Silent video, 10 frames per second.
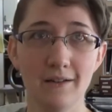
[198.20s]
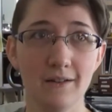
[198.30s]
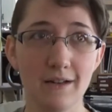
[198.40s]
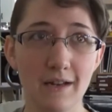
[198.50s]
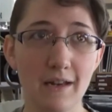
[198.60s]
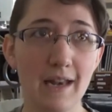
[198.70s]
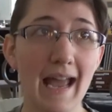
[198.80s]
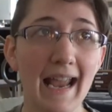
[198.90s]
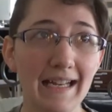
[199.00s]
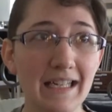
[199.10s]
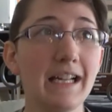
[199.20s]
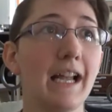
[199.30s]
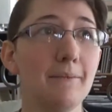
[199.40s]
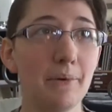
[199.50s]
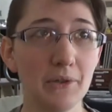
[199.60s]

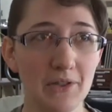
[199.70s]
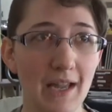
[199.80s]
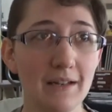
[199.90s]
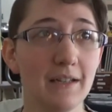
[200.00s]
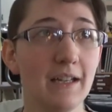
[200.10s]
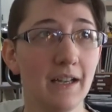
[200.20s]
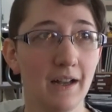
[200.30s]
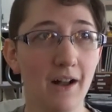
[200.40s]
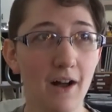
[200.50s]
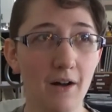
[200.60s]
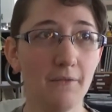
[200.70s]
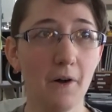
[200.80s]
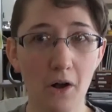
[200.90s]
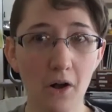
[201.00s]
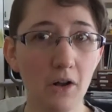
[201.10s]
99% of
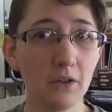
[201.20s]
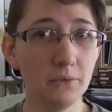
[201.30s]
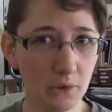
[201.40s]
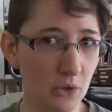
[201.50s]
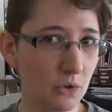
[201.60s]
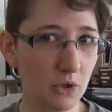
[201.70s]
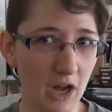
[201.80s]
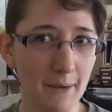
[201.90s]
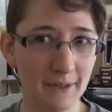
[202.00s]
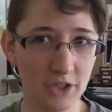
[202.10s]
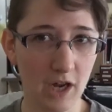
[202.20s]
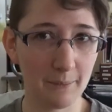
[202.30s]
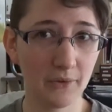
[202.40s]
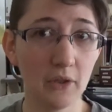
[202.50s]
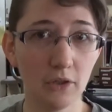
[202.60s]
all local comic
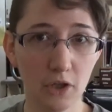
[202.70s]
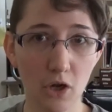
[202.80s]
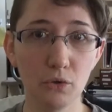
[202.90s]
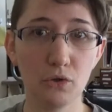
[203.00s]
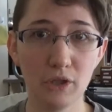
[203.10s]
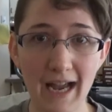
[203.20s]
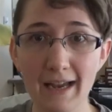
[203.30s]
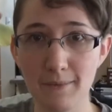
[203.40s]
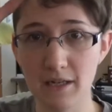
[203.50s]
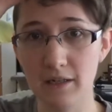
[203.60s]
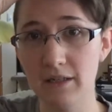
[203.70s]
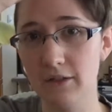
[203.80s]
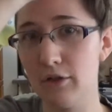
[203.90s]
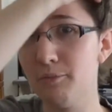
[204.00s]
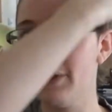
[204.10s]
shops go to Diamond
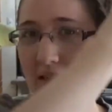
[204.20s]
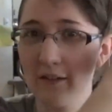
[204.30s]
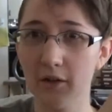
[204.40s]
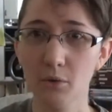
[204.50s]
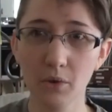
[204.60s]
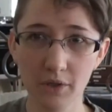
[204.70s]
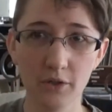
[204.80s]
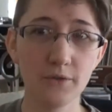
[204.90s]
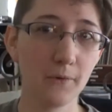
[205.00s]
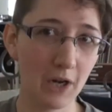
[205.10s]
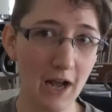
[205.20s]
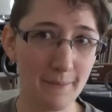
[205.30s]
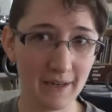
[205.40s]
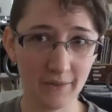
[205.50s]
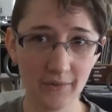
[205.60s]
to place their orders for
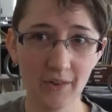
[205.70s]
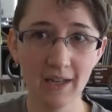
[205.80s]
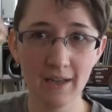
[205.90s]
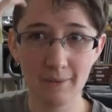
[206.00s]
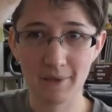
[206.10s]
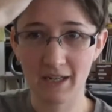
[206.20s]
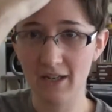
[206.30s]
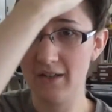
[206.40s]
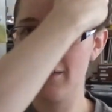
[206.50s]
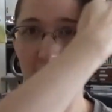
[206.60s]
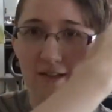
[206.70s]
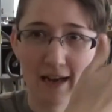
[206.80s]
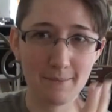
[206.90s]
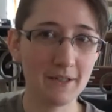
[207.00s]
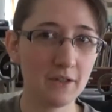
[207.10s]
comics, because
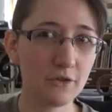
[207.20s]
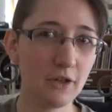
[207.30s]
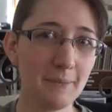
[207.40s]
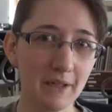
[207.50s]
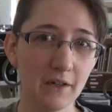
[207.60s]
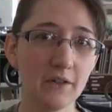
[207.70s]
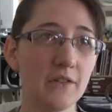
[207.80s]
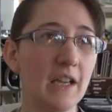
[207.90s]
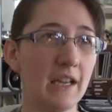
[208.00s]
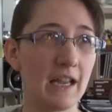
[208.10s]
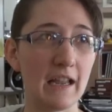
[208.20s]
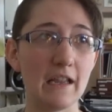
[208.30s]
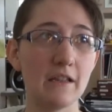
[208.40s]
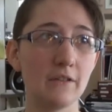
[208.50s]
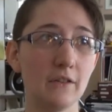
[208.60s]
Diamond Distributors
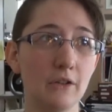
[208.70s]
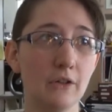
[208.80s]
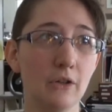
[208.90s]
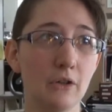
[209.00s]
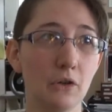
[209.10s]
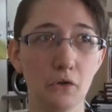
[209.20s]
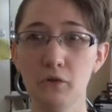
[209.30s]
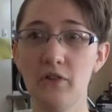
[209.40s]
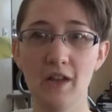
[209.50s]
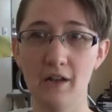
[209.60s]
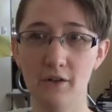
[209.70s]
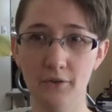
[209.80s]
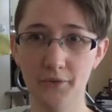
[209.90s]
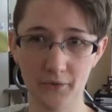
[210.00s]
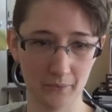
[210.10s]
is who
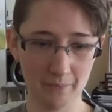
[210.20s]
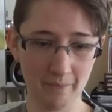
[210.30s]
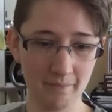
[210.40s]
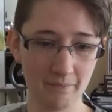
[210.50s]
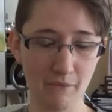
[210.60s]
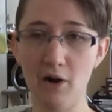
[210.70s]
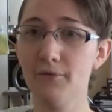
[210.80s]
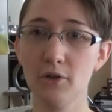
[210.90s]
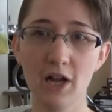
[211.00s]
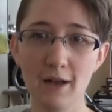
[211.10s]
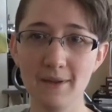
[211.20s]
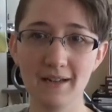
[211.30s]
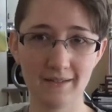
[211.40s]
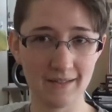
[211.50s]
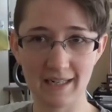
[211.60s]
sells Marvel
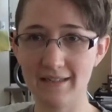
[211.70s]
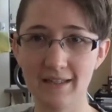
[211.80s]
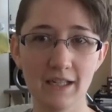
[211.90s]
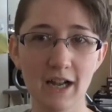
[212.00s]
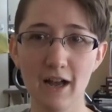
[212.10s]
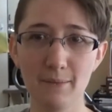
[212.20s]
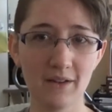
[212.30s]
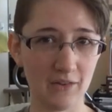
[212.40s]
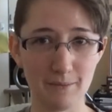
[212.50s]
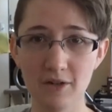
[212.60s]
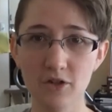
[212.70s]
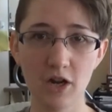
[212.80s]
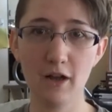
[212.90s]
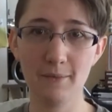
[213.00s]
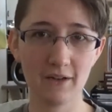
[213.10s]
Comics, DC Comics, Image
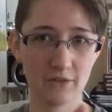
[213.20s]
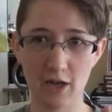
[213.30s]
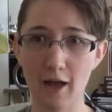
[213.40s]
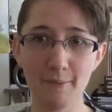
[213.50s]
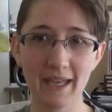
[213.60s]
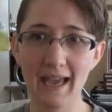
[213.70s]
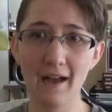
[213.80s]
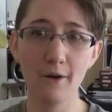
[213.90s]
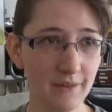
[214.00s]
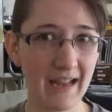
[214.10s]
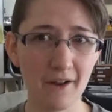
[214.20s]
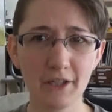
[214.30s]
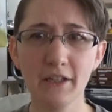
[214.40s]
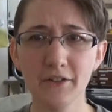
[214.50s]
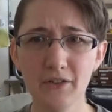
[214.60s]
Comics, Top Cow. Now,
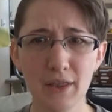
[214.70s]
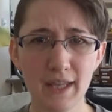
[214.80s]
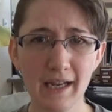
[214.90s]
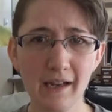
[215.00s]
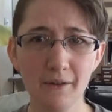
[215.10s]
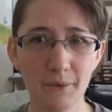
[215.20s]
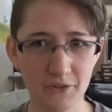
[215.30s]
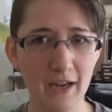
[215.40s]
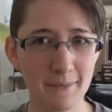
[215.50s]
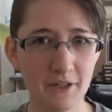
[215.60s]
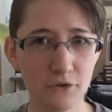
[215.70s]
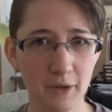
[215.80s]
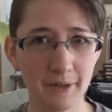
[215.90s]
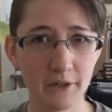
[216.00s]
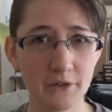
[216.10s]
here's the thing with Diamond
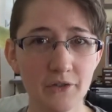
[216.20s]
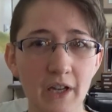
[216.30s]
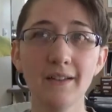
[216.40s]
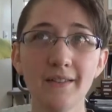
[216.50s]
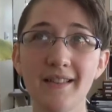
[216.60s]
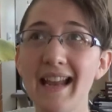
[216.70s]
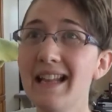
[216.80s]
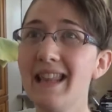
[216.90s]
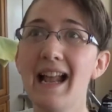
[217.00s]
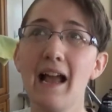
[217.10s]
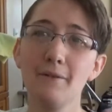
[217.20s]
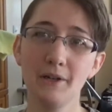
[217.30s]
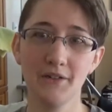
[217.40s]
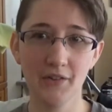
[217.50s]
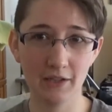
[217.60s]
Distributors. Say that I
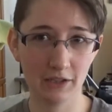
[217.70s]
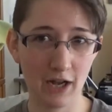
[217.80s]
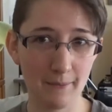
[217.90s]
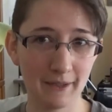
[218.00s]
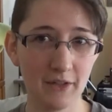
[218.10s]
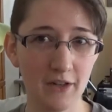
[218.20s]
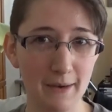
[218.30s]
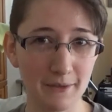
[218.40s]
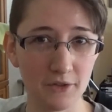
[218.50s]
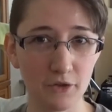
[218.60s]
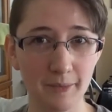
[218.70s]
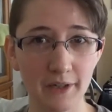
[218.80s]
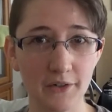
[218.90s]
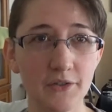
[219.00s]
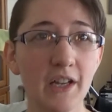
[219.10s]
want to sell a comic to Diamond
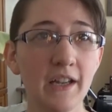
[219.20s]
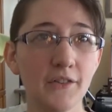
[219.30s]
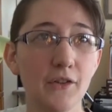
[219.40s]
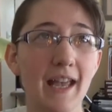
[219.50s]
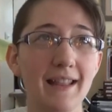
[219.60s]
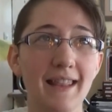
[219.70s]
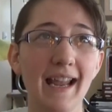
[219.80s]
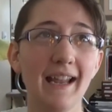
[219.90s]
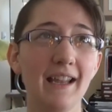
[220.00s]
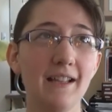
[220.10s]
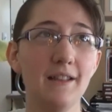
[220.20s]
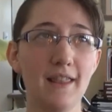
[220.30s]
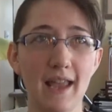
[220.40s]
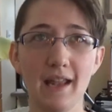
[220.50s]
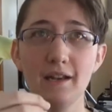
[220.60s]
Distributors so that they can
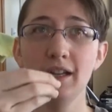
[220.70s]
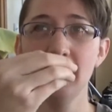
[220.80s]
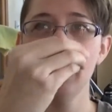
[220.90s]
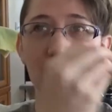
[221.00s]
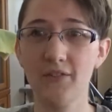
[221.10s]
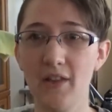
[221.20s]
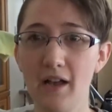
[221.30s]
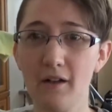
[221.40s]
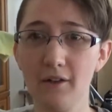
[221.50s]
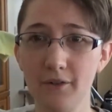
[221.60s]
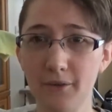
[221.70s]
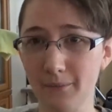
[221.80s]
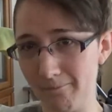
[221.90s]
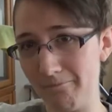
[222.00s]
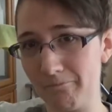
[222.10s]
then sell
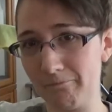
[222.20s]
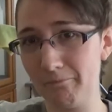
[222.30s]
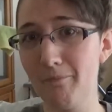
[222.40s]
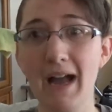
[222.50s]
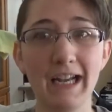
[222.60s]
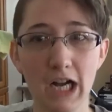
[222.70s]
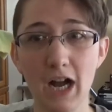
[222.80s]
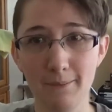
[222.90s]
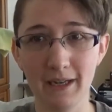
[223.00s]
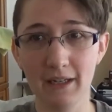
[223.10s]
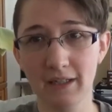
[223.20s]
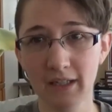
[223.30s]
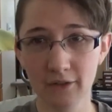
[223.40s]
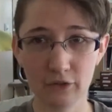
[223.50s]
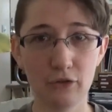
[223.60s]
my comic
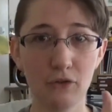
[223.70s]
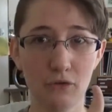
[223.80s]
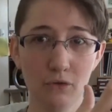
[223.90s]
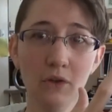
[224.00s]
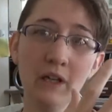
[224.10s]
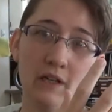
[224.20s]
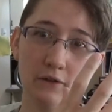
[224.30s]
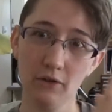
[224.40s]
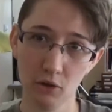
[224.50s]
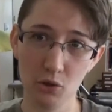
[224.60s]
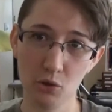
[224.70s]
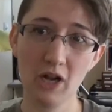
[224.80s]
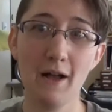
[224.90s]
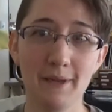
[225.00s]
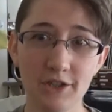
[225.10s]
to local
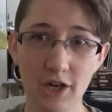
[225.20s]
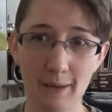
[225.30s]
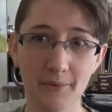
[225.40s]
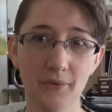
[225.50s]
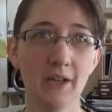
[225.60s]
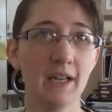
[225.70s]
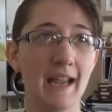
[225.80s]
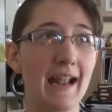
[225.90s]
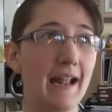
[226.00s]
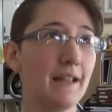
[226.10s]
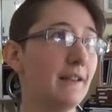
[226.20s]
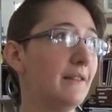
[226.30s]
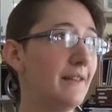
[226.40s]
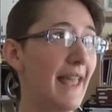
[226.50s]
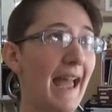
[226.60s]
comic shops. And
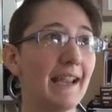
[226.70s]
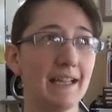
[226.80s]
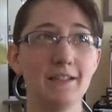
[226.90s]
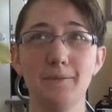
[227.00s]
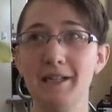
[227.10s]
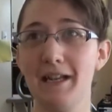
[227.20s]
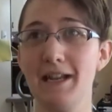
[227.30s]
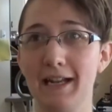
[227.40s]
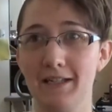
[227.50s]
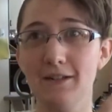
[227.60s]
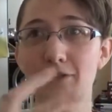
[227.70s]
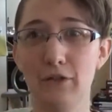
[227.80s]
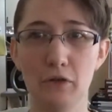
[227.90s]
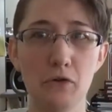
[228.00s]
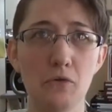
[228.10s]
that gets me connected
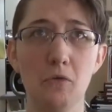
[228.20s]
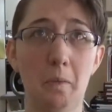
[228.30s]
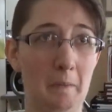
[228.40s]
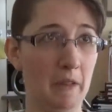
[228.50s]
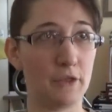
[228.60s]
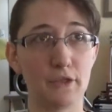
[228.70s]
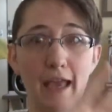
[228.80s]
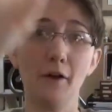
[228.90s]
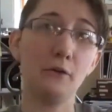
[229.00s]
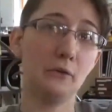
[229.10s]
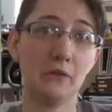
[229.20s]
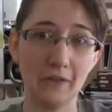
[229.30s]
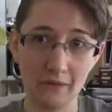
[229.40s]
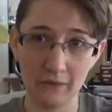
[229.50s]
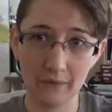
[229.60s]
to
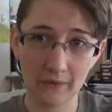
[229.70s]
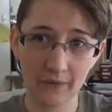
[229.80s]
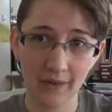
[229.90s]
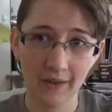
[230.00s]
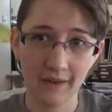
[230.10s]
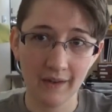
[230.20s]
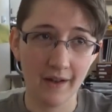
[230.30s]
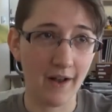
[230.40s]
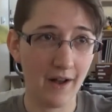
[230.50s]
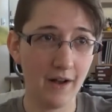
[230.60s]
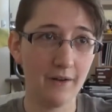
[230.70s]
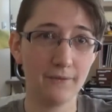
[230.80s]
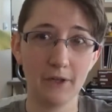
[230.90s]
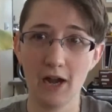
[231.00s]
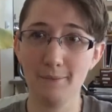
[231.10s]
thousands
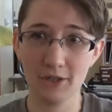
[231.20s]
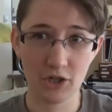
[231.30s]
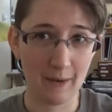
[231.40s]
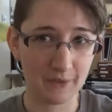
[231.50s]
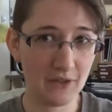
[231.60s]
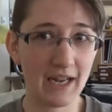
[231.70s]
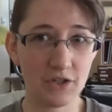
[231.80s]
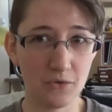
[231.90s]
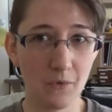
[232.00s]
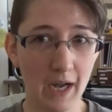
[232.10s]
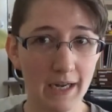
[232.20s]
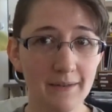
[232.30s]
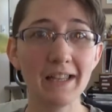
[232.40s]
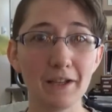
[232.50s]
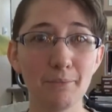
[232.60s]
of comic shops nationwide.
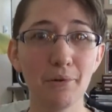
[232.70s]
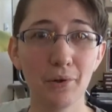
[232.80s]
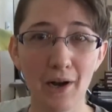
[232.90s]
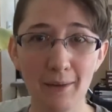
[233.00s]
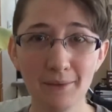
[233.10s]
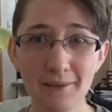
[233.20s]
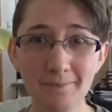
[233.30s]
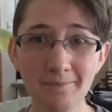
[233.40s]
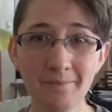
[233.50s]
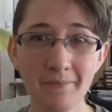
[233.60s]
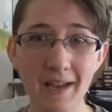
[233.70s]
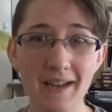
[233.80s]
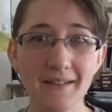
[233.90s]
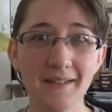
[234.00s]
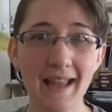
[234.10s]
The problem
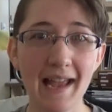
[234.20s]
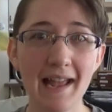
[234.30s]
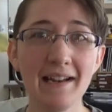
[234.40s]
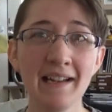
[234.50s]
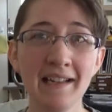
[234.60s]
is that